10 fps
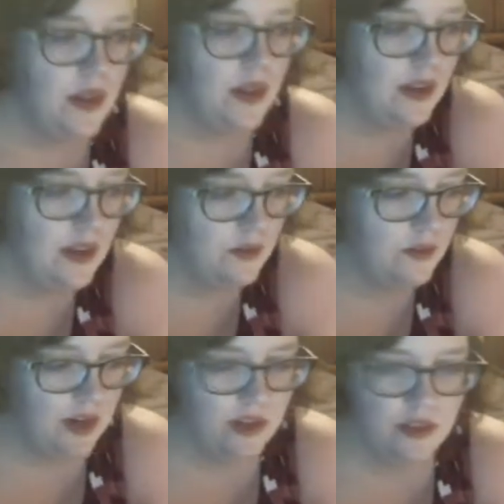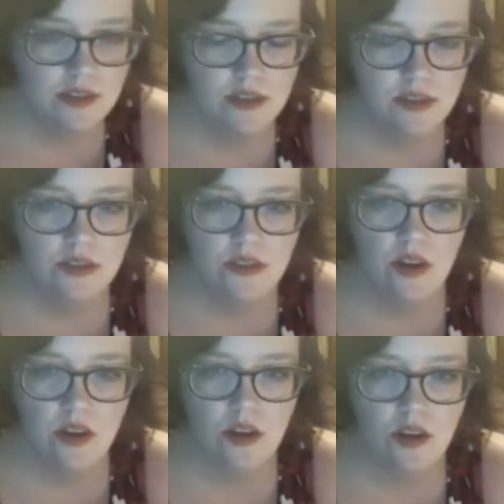But anyways,
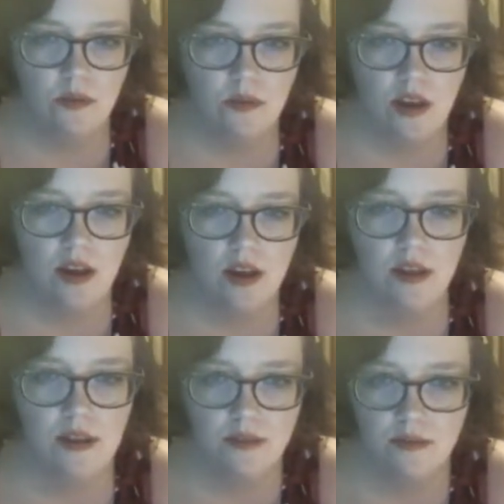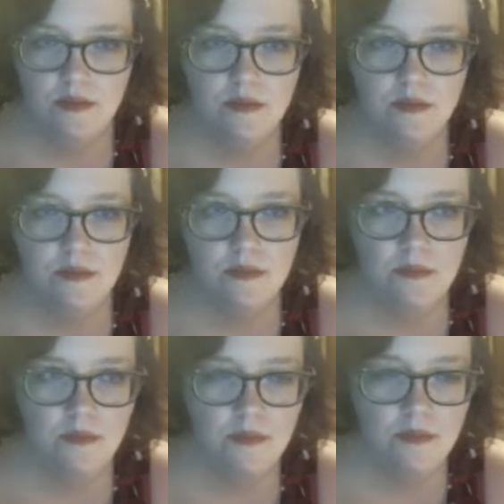so I
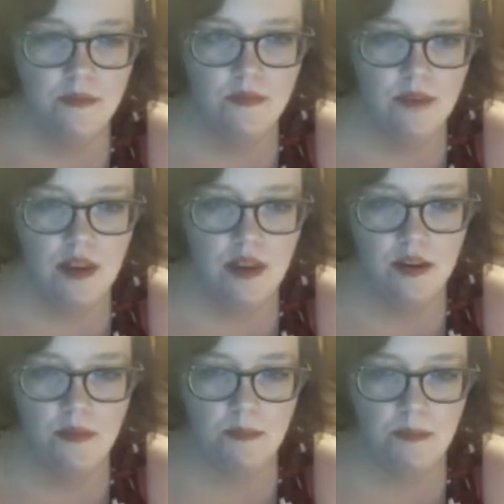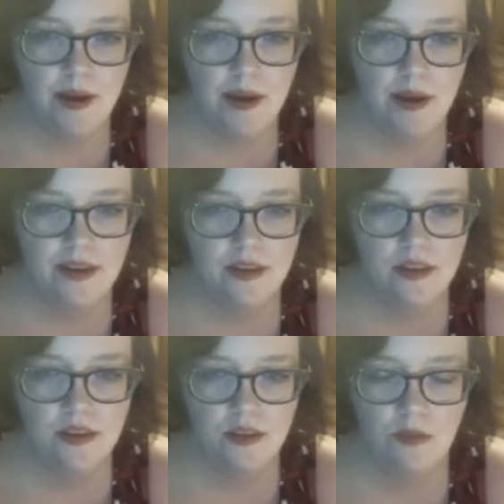ended up
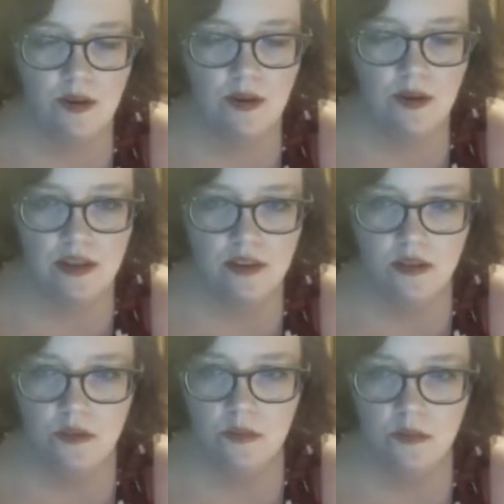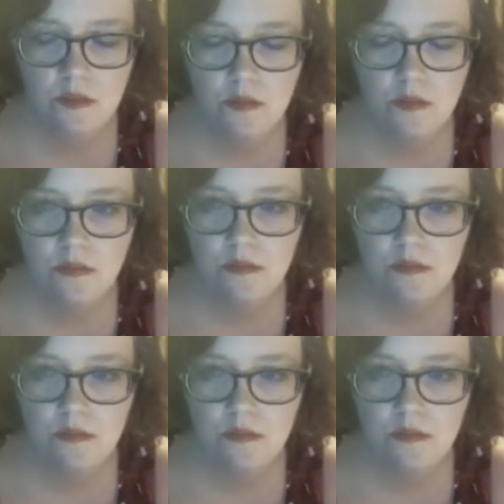buying 3 pallets.